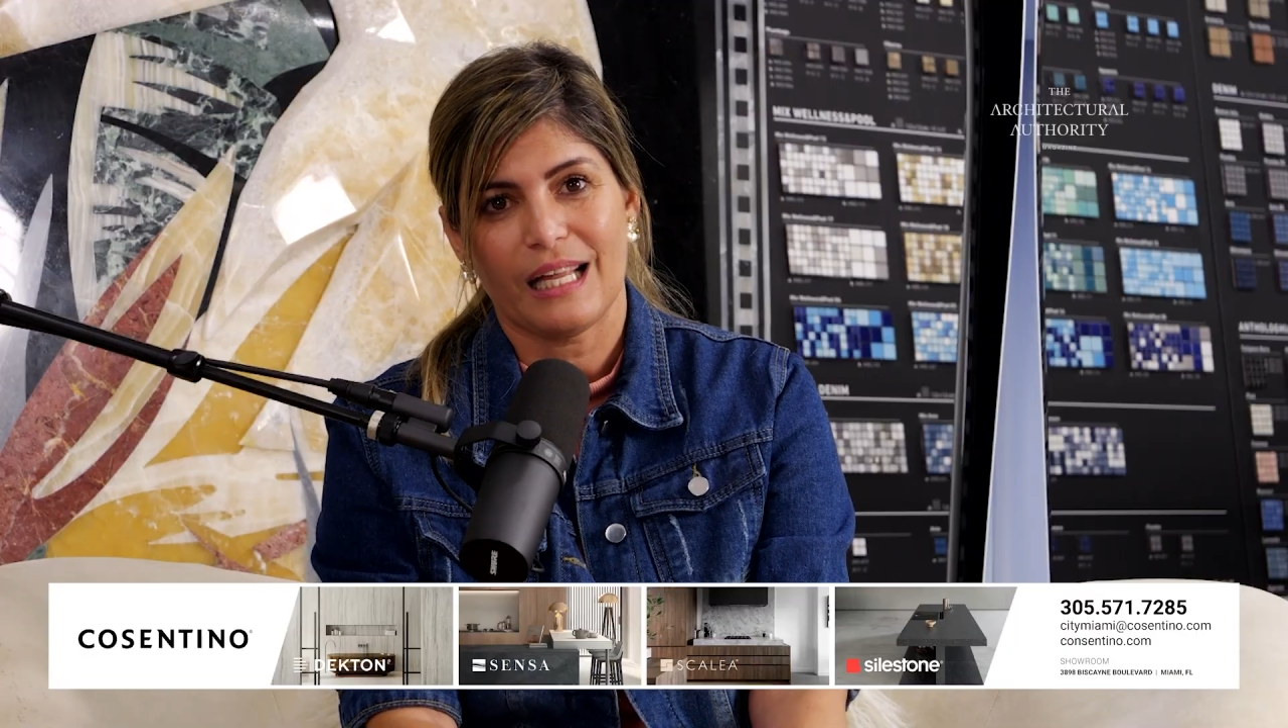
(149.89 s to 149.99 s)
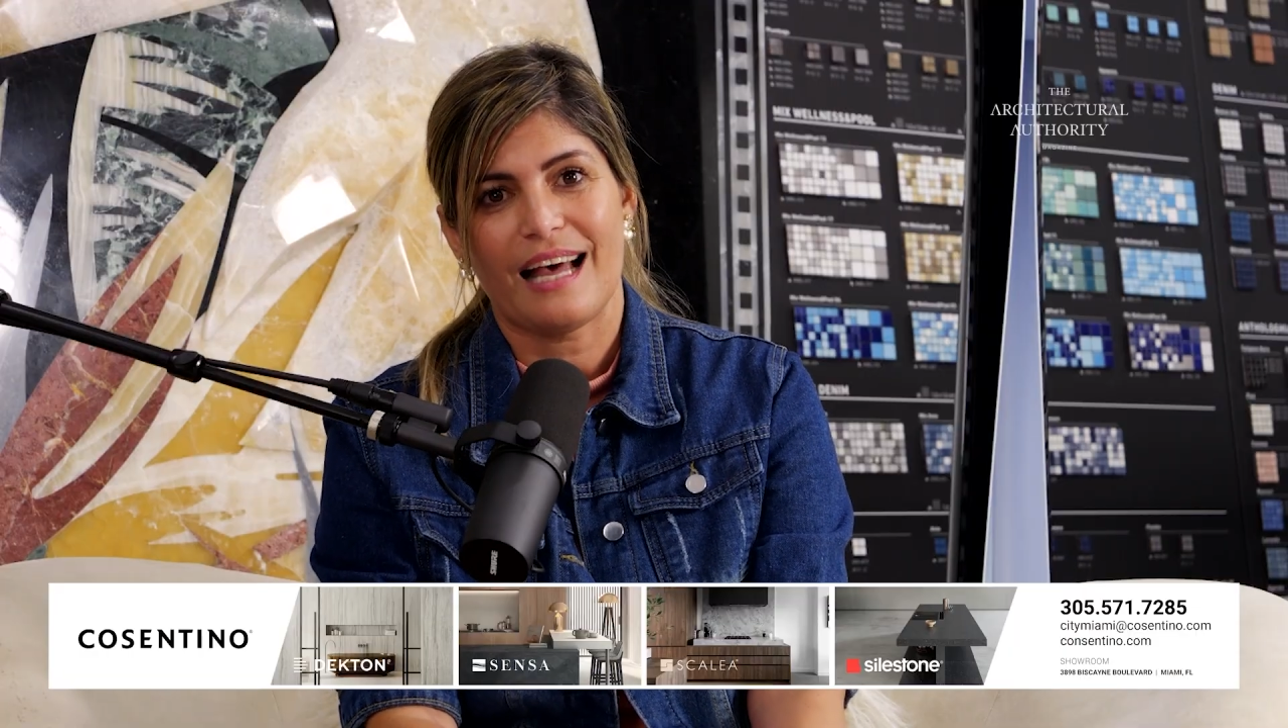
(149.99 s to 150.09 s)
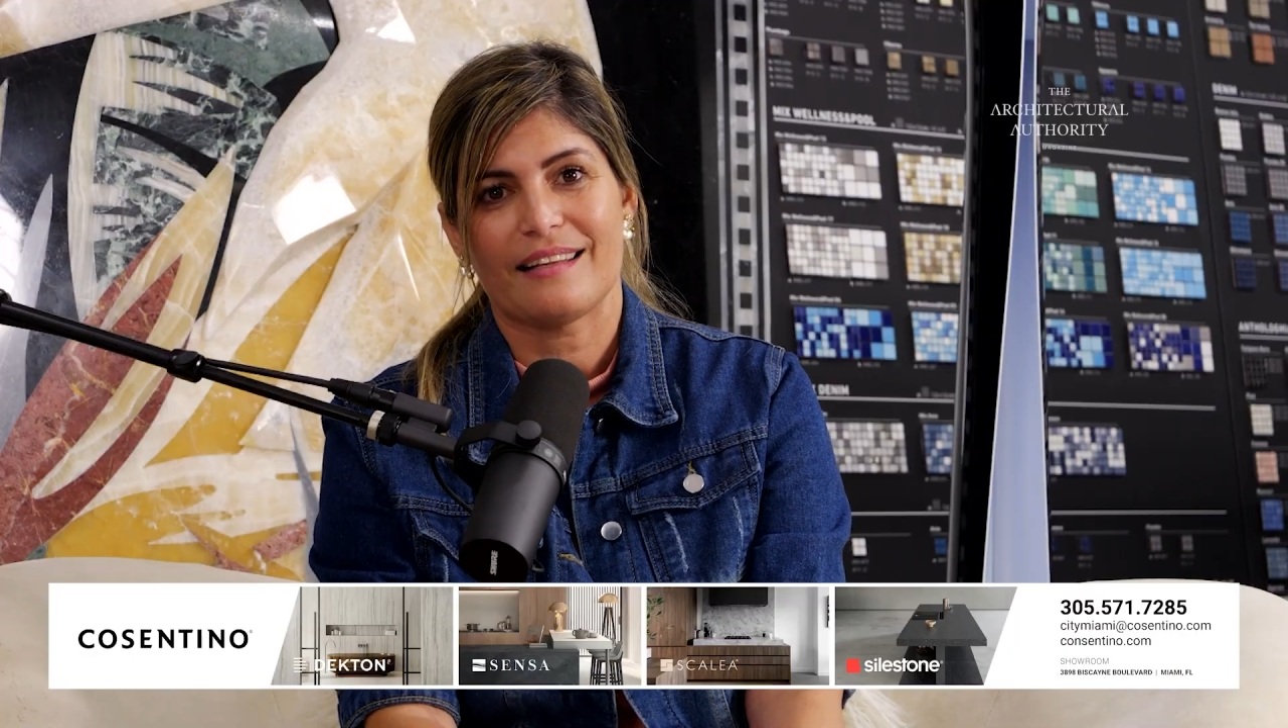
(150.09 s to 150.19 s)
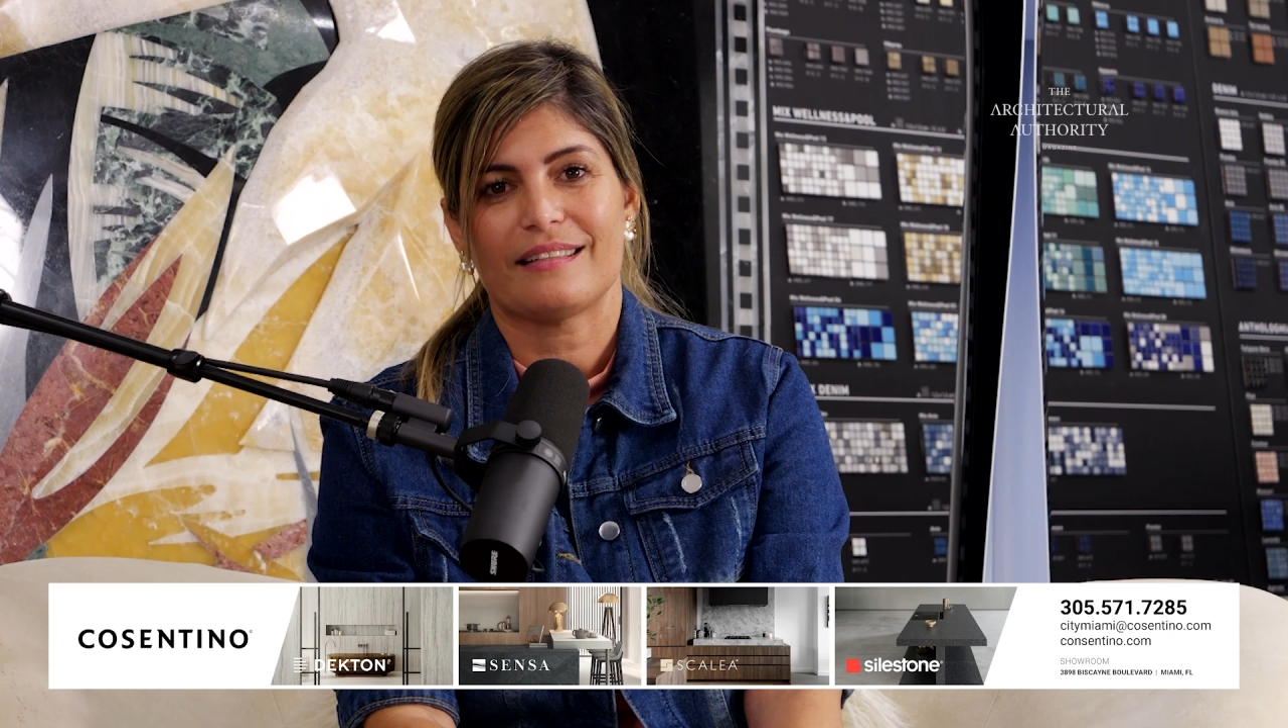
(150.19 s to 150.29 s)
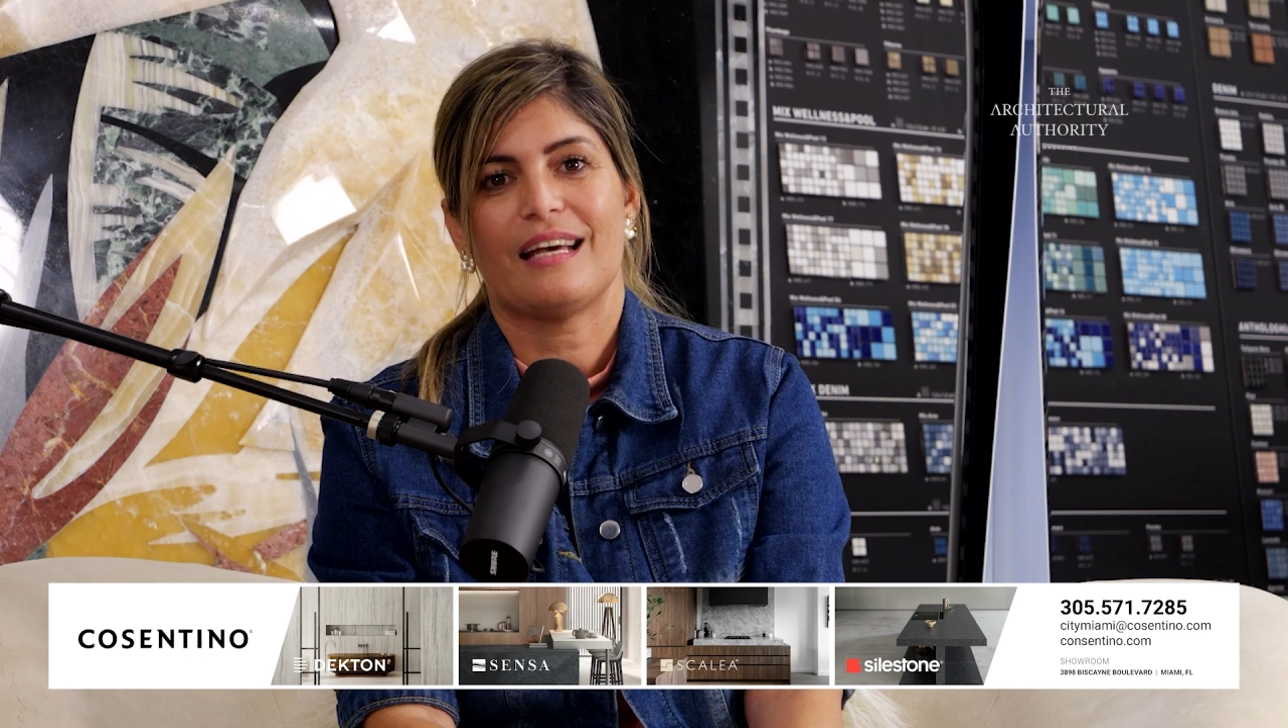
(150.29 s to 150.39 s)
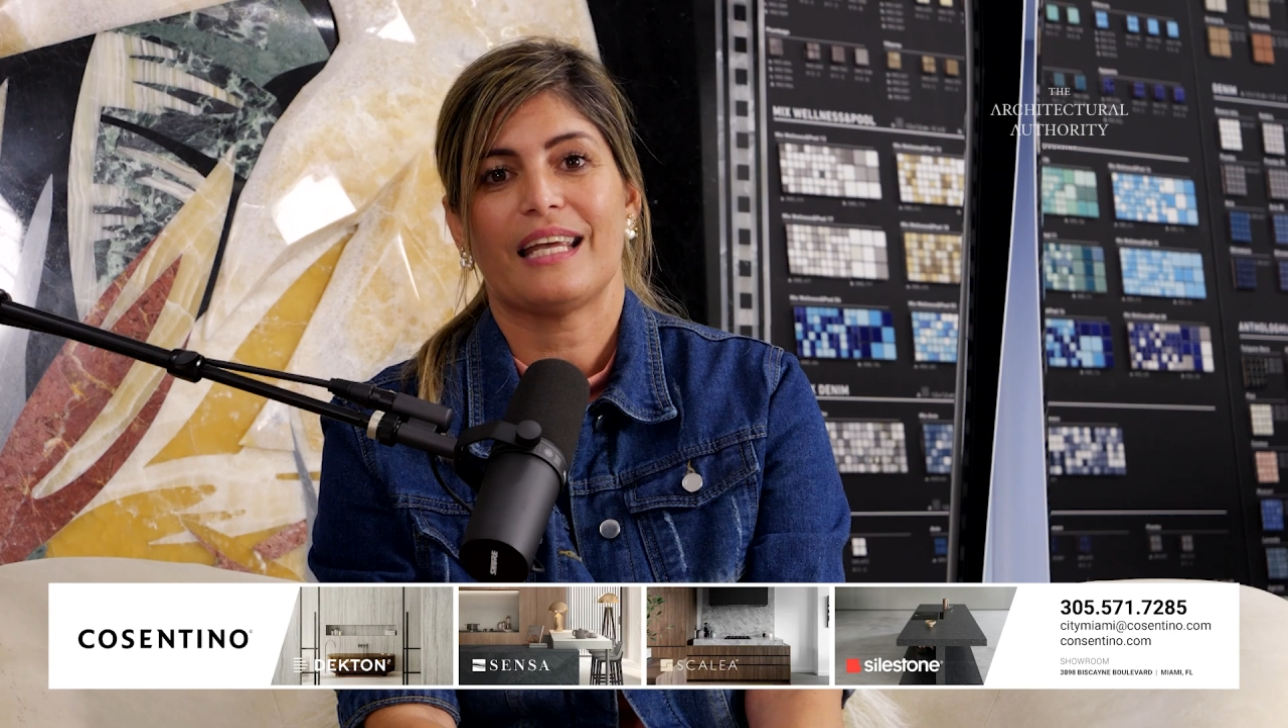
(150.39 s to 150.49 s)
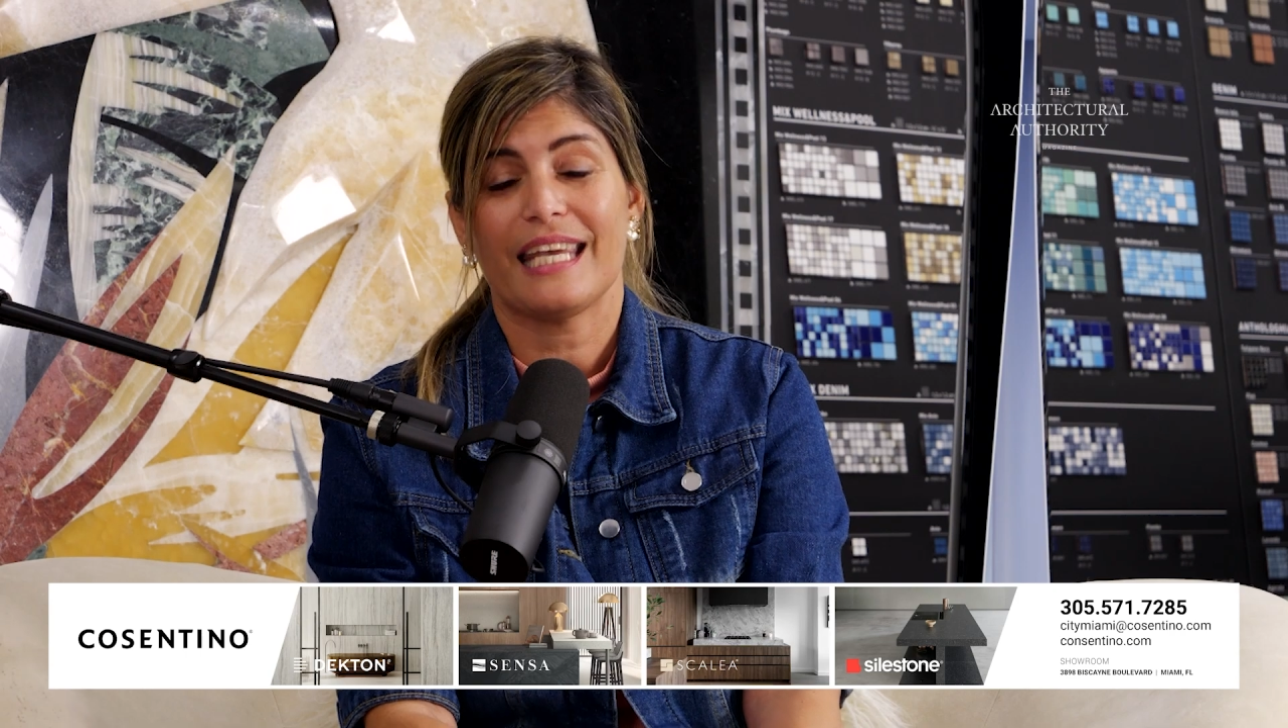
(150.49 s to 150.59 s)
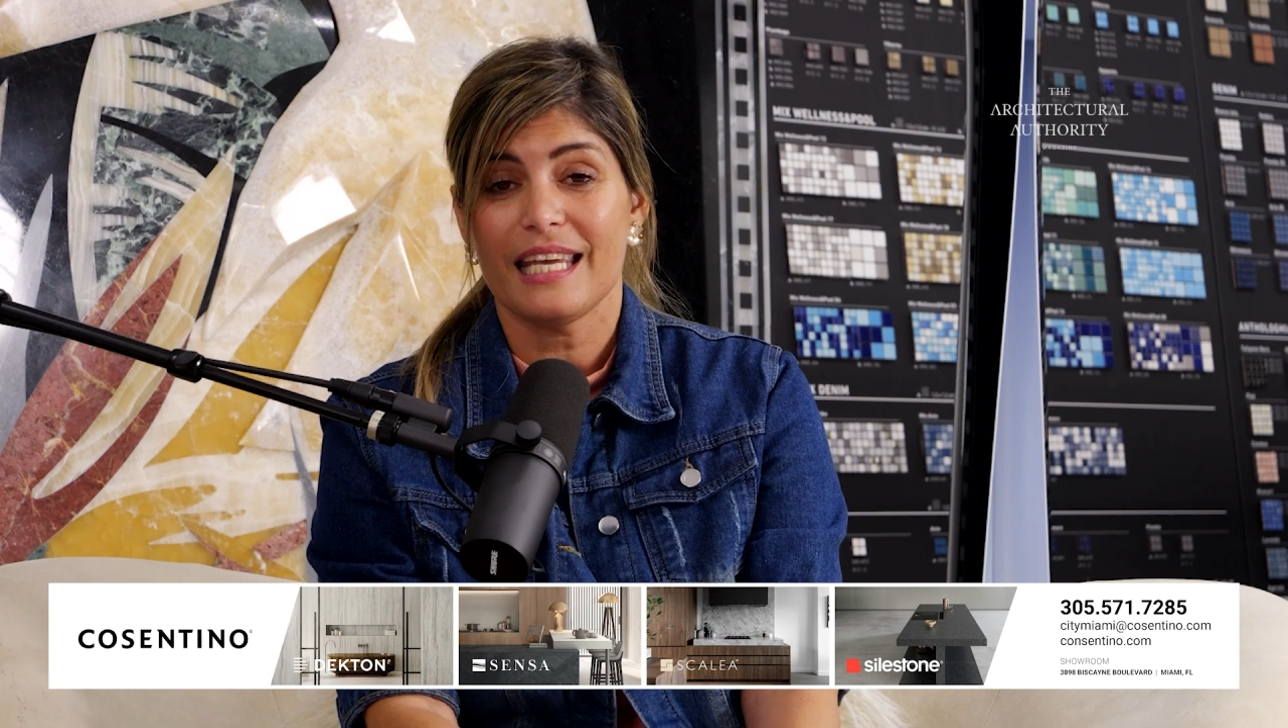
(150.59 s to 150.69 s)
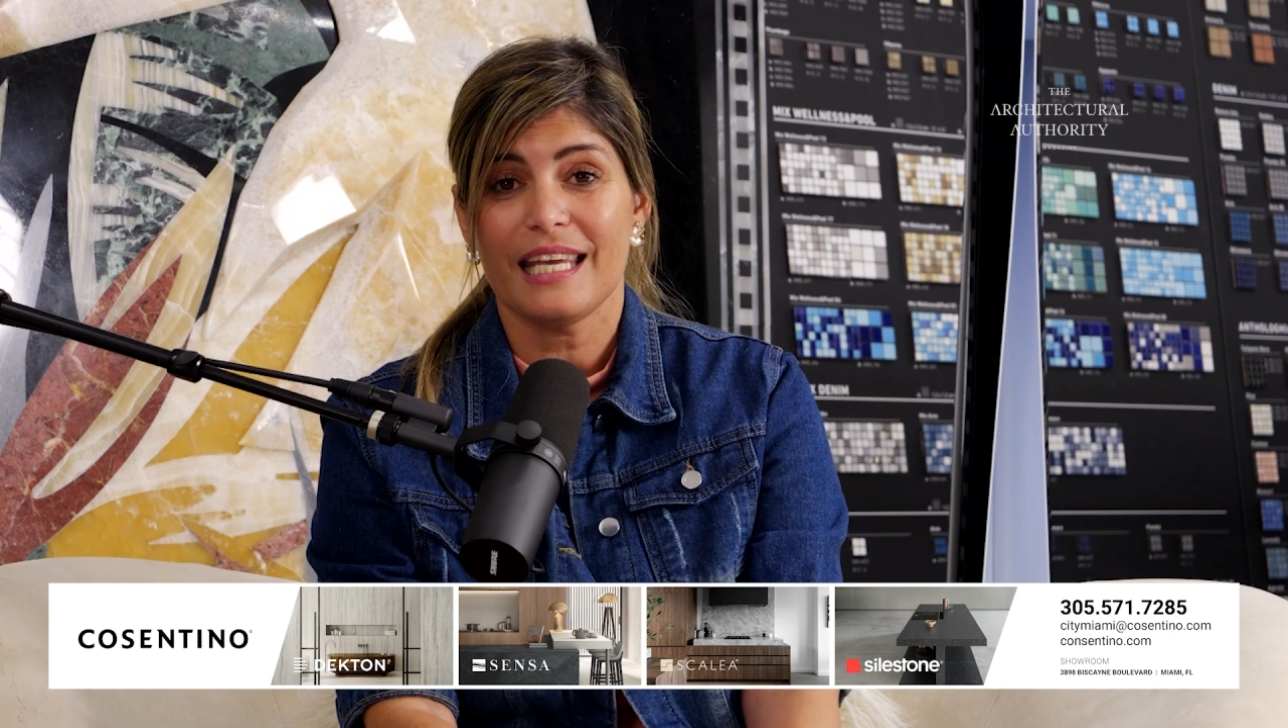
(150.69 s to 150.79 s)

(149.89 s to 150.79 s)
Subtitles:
as a key